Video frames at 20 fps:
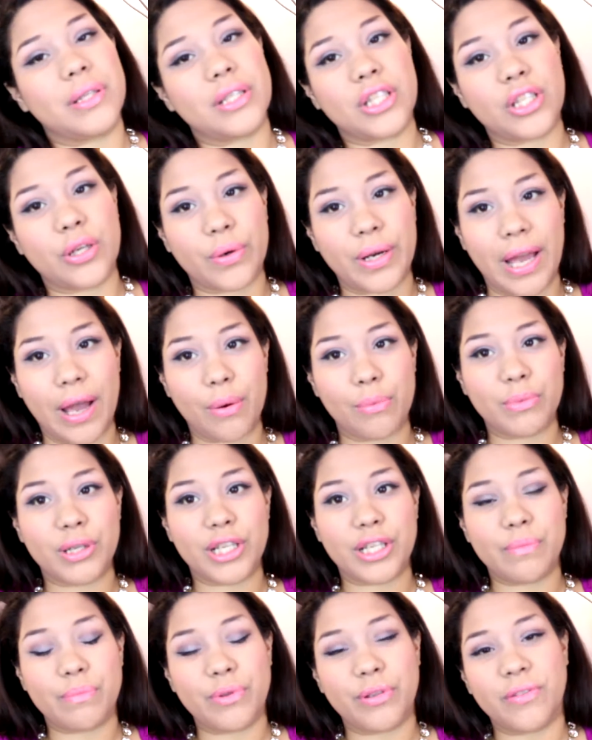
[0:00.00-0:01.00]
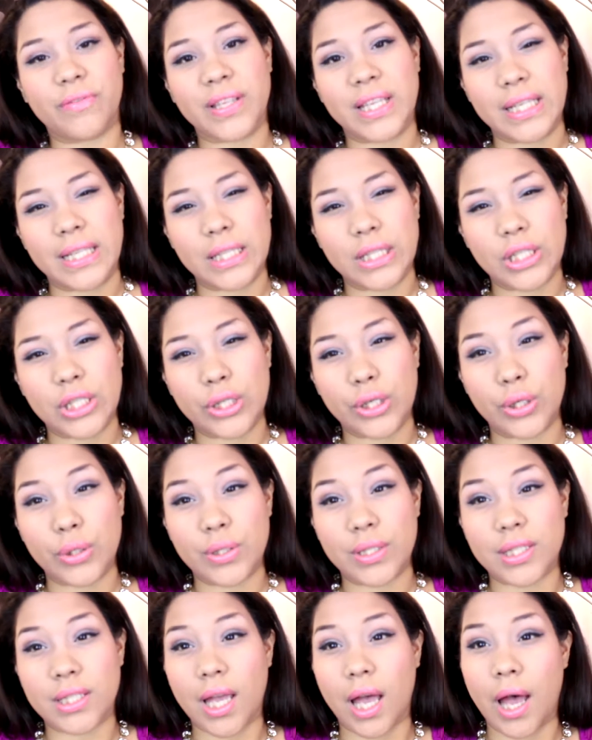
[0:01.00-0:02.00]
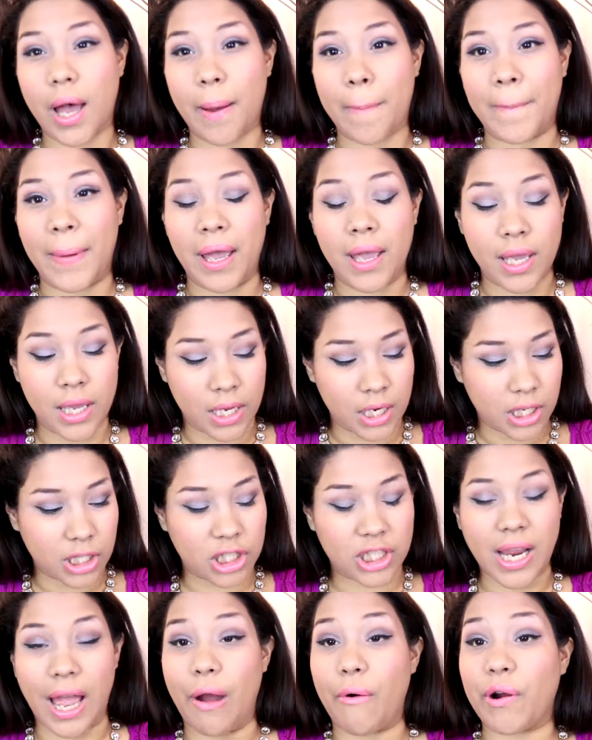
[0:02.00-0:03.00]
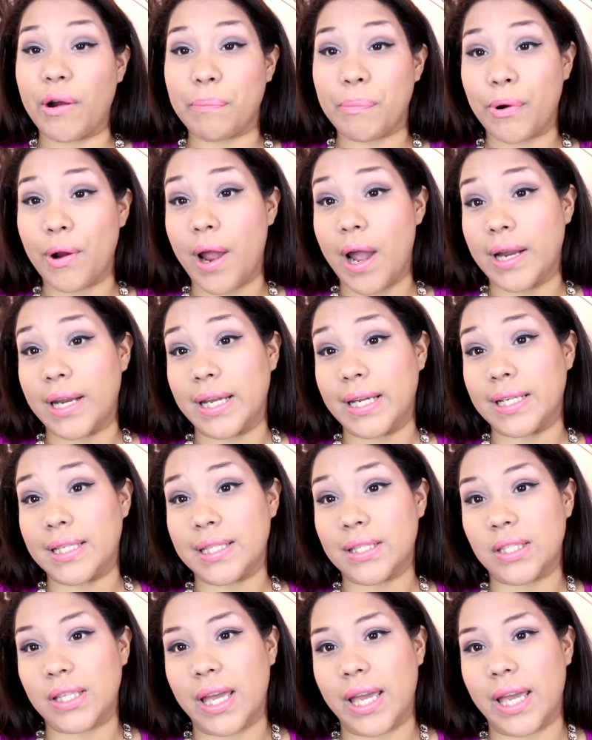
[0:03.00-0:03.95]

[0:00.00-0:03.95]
So now I'm gonna move into some shower products